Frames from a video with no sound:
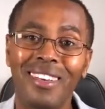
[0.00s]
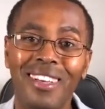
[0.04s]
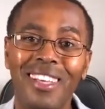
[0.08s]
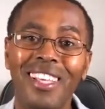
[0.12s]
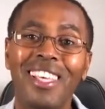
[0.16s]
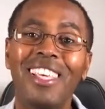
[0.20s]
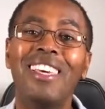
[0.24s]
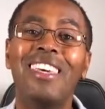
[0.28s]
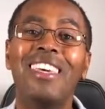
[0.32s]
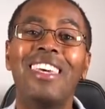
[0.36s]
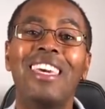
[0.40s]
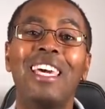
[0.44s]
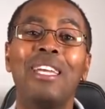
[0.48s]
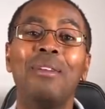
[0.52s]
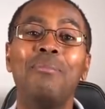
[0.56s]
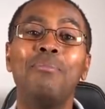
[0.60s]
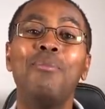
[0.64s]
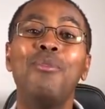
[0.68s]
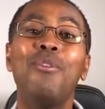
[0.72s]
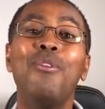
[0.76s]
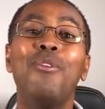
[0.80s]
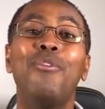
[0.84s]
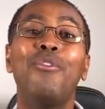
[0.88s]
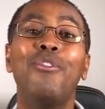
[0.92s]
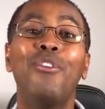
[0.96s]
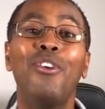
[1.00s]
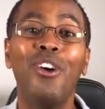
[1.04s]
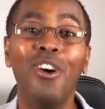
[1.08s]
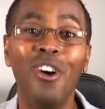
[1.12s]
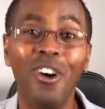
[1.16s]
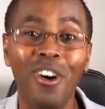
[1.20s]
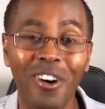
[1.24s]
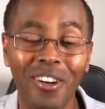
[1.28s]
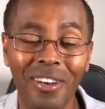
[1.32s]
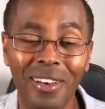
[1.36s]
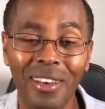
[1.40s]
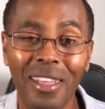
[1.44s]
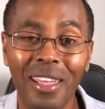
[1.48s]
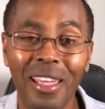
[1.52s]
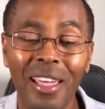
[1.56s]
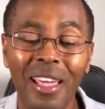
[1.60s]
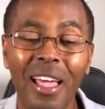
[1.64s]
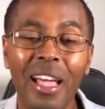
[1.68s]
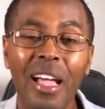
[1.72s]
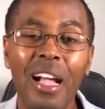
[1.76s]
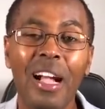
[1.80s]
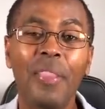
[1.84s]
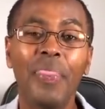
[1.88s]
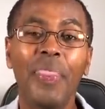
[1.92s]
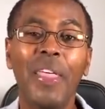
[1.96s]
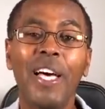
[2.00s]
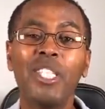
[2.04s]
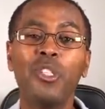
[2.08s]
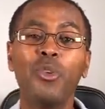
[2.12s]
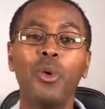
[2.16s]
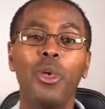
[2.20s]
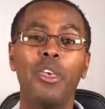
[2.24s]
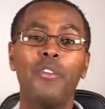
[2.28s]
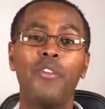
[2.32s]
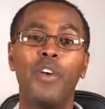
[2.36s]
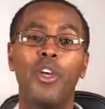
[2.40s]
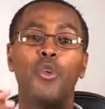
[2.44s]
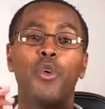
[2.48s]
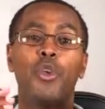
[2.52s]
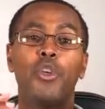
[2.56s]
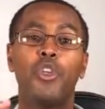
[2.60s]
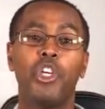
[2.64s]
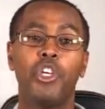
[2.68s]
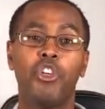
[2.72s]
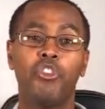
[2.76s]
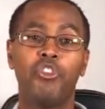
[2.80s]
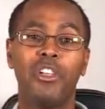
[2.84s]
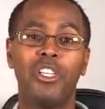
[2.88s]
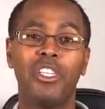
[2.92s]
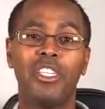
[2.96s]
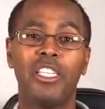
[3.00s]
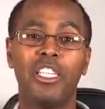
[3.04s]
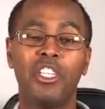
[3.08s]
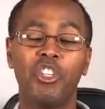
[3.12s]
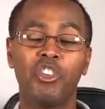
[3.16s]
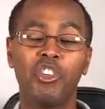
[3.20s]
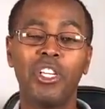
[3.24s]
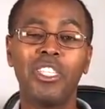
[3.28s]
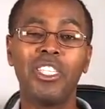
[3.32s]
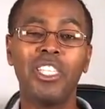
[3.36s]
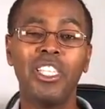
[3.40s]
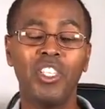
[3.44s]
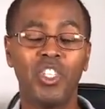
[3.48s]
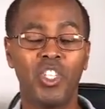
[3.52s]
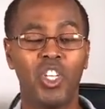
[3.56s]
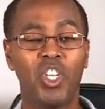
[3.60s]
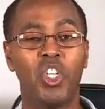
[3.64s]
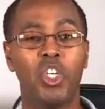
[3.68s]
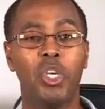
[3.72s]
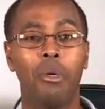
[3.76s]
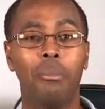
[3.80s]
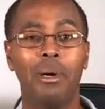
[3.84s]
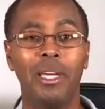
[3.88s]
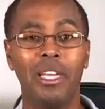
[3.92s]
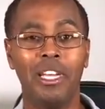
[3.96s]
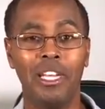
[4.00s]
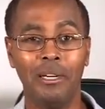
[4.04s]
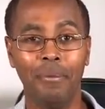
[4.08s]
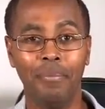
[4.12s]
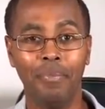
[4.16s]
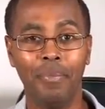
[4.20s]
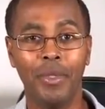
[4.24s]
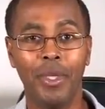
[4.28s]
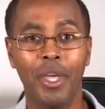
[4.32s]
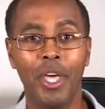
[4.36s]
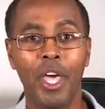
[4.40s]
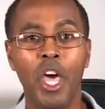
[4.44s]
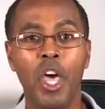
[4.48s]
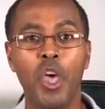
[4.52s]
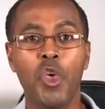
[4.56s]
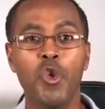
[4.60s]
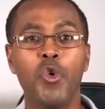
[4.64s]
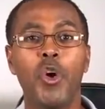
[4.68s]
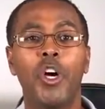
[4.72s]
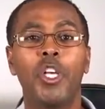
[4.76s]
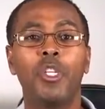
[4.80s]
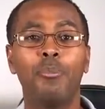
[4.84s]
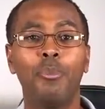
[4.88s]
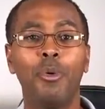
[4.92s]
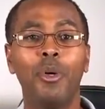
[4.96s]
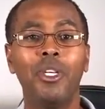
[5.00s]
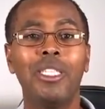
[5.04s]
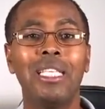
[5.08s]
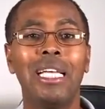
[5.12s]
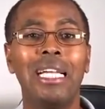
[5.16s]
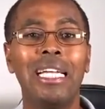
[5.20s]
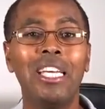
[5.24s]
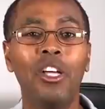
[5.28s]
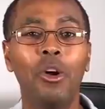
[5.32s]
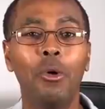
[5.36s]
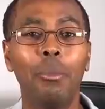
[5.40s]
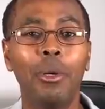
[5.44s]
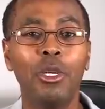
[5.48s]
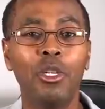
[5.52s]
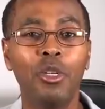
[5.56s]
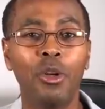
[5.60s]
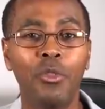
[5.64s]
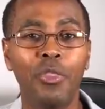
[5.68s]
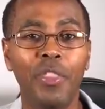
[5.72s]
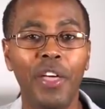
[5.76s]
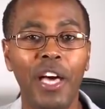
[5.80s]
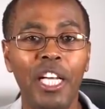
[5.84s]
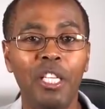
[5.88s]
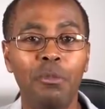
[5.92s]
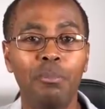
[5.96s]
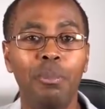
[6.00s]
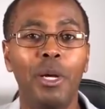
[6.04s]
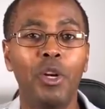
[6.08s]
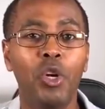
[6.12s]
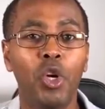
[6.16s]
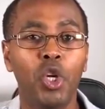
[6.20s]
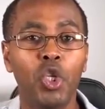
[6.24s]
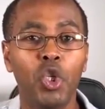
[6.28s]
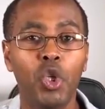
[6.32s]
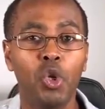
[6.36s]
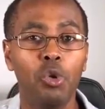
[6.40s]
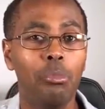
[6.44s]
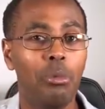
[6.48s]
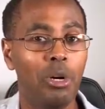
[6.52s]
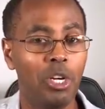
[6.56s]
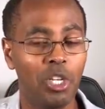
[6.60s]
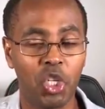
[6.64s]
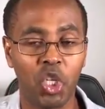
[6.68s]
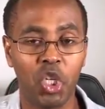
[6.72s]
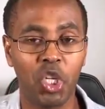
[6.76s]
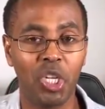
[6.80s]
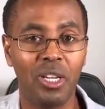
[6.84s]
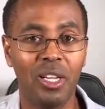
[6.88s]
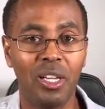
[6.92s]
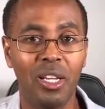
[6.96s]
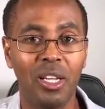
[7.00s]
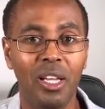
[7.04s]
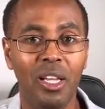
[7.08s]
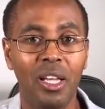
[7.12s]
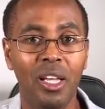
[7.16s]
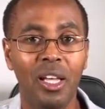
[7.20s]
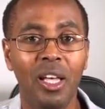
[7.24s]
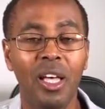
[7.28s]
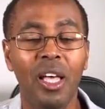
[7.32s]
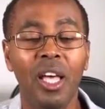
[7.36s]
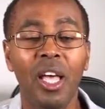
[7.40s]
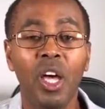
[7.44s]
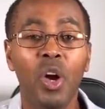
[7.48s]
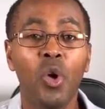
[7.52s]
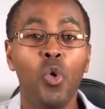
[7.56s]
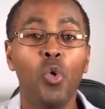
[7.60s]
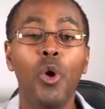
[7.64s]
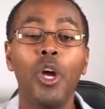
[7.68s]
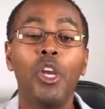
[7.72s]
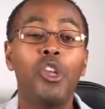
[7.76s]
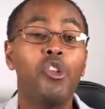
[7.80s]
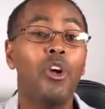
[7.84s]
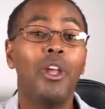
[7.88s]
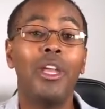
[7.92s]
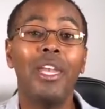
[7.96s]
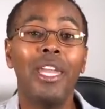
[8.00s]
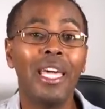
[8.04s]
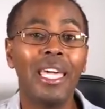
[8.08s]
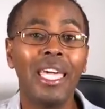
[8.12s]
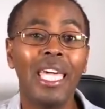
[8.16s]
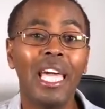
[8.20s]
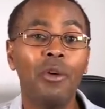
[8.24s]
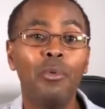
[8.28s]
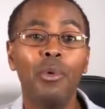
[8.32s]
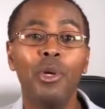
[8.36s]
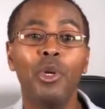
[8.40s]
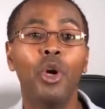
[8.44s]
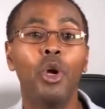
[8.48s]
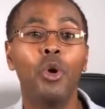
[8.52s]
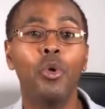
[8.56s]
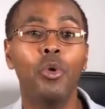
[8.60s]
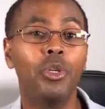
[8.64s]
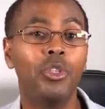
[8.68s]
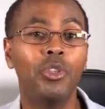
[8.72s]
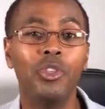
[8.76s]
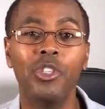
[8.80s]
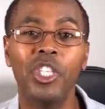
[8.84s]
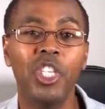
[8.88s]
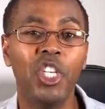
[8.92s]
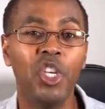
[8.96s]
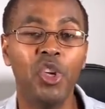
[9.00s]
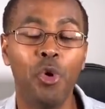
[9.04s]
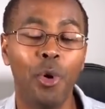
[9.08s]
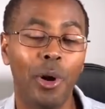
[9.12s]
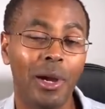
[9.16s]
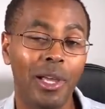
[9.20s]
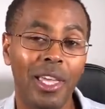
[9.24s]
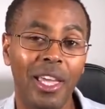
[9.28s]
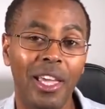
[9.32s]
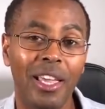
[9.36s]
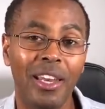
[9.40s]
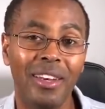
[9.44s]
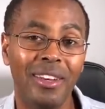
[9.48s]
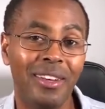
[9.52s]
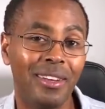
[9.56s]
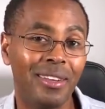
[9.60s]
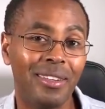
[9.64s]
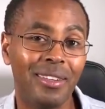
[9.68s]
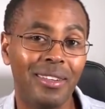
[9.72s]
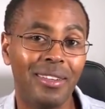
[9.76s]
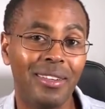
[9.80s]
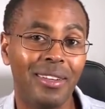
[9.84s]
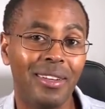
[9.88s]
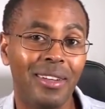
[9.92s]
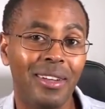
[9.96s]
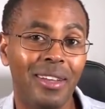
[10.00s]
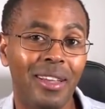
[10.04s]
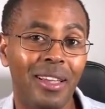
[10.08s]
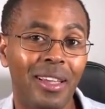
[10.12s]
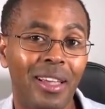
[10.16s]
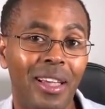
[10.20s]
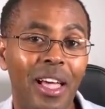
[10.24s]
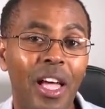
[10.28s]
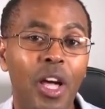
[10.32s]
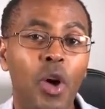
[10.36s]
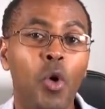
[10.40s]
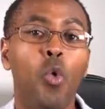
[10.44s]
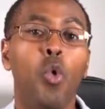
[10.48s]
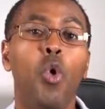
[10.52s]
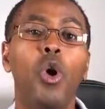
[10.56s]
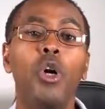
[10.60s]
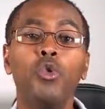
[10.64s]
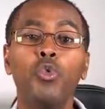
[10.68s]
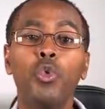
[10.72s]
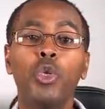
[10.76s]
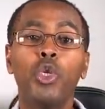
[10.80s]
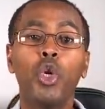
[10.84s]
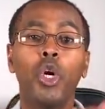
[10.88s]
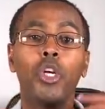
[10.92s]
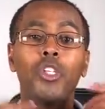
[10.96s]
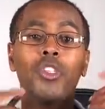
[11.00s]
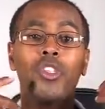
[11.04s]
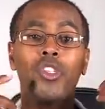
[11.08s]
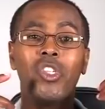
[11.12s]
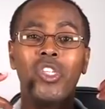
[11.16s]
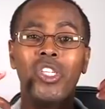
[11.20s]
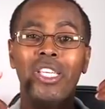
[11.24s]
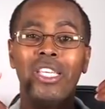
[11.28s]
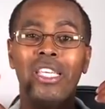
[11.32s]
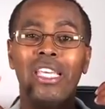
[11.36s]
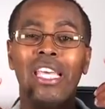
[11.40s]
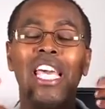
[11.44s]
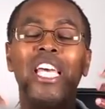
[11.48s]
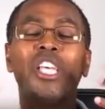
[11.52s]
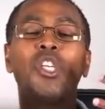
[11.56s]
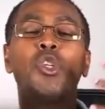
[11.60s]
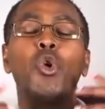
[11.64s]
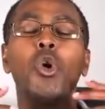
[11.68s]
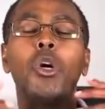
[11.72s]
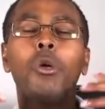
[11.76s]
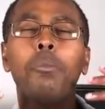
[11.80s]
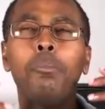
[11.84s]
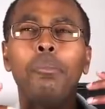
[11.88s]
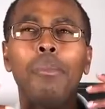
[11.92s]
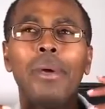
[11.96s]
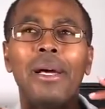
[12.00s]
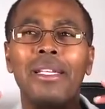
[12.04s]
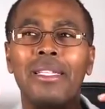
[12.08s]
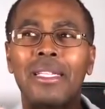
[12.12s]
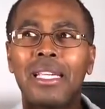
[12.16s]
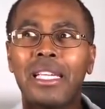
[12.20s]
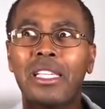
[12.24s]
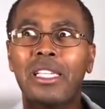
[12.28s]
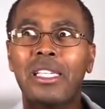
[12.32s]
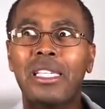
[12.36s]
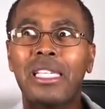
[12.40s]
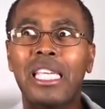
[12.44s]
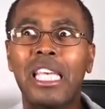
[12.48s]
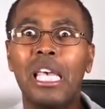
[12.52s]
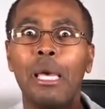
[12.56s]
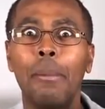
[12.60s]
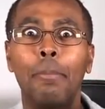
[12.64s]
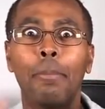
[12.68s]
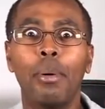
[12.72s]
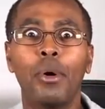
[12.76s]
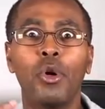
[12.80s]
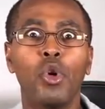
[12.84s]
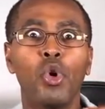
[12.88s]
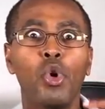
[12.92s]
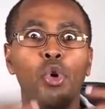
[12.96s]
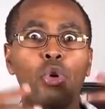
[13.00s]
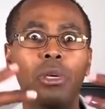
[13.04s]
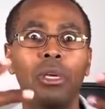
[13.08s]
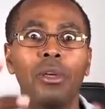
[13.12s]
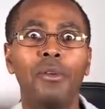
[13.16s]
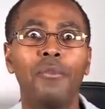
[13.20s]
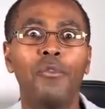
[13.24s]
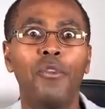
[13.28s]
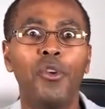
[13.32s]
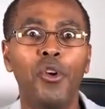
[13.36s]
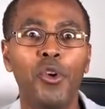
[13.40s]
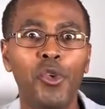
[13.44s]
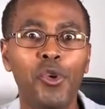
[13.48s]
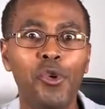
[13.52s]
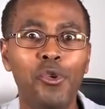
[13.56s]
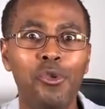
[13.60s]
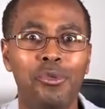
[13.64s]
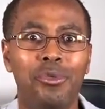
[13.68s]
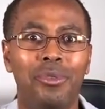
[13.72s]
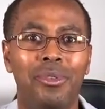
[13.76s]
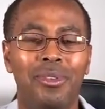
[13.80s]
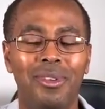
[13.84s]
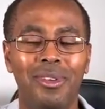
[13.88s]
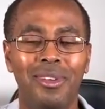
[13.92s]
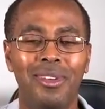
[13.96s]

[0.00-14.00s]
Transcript: He can move on. And that's why even when you're dressing, dress in such a manner, you expose a little bit of thighs, but not too much. When you're naked, we don't want to see you again. What we don't see is what makes us keep on looking for you.